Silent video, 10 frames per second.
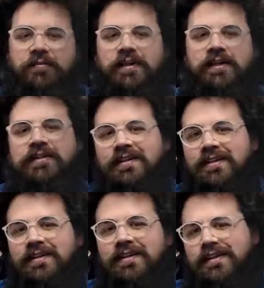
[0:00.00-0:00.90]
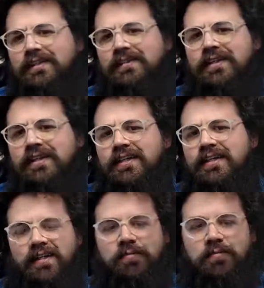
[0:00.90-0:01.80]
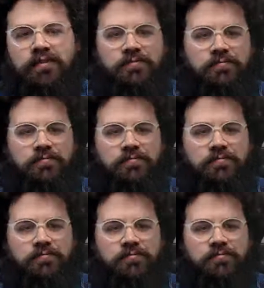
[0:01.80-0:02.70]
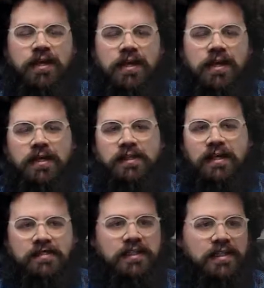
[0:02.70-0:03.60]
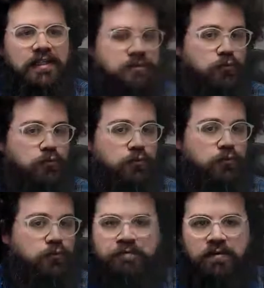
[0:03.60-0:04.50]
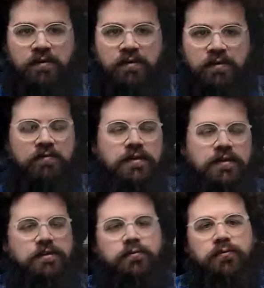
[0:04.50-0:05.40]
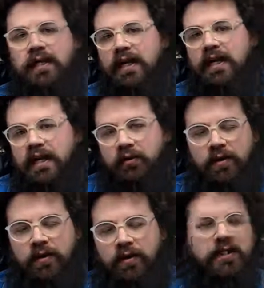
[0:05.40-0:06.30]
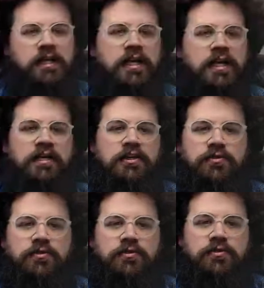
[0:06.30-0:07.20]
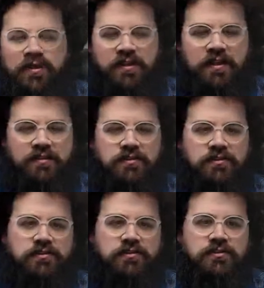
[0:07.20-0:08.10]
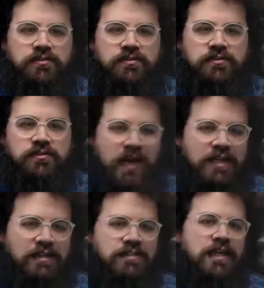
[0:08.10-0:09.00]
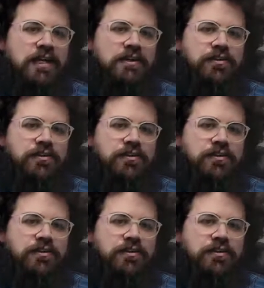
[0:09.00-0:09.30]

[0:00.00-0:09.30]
don't need to inject a bunch of more stuff, right? Classkick has a really great feedback feature with the hand raising. You can add things to student slides.